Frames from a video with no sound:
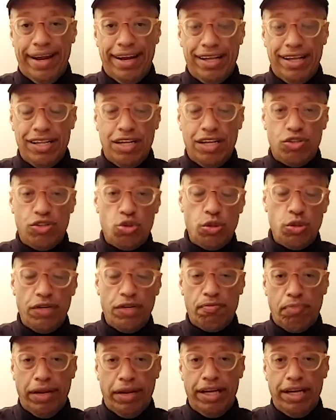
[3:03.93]
The two did
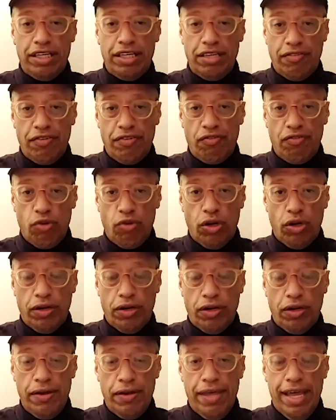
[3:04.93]
play a different role.
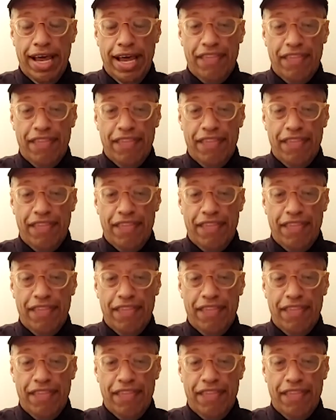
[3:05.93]
And